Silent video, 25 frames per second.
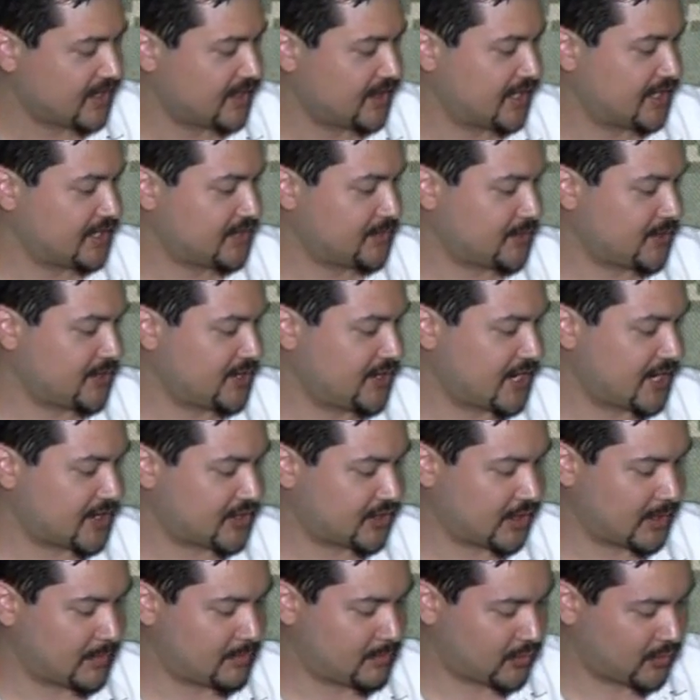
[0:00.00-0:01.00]
This one you
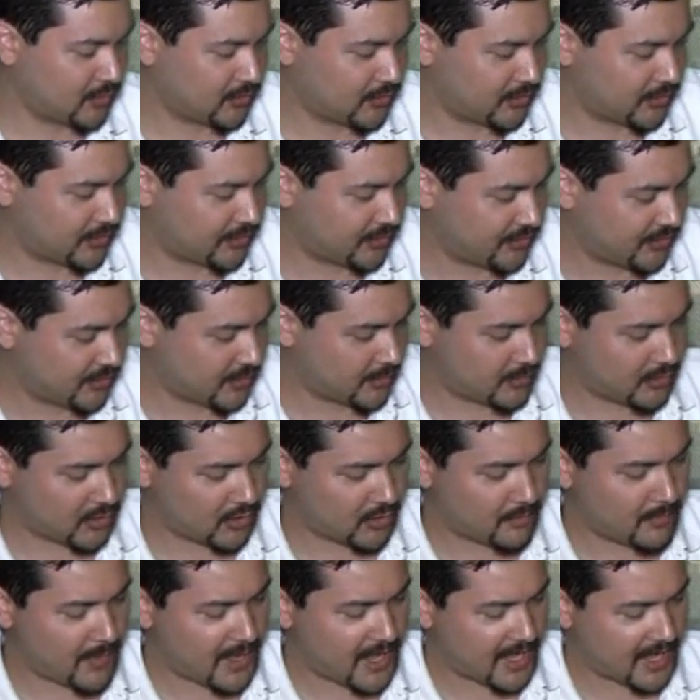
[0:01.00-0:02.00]
actually pull the
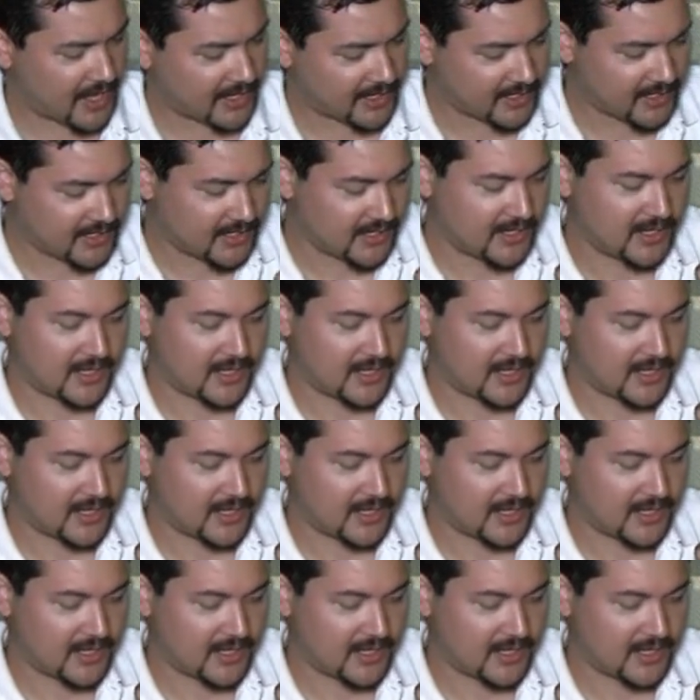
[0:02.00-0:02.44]
bolt back